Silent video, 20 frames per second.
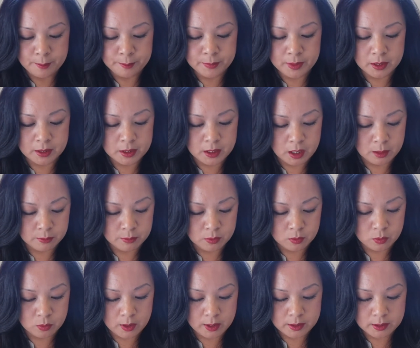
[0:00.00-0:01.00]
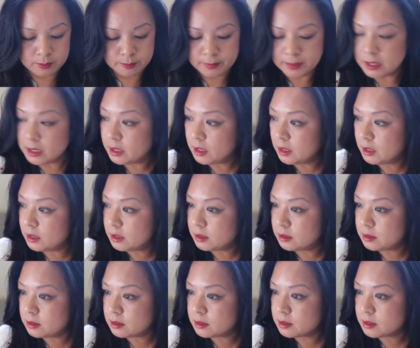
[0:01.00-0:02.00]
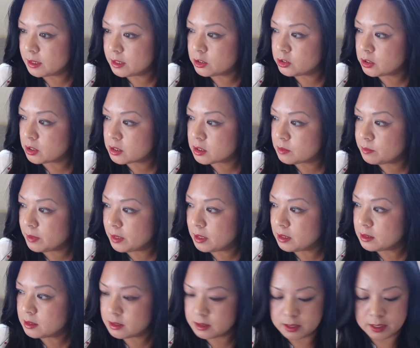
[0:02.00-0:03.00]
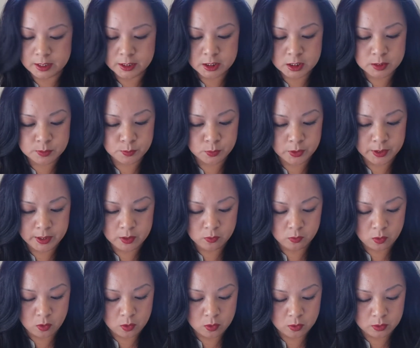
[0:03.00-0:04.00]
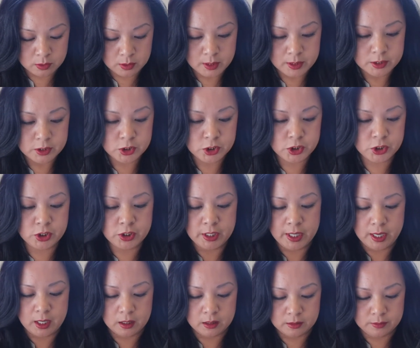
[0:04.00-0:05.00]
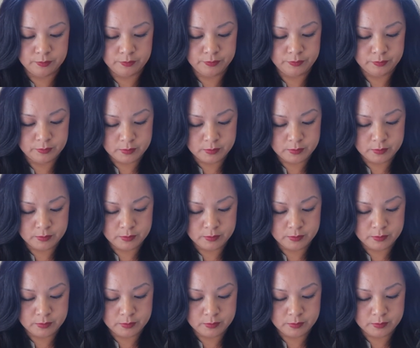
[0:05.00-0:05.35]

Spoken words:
but number 1 means, it just means the spring roll shell.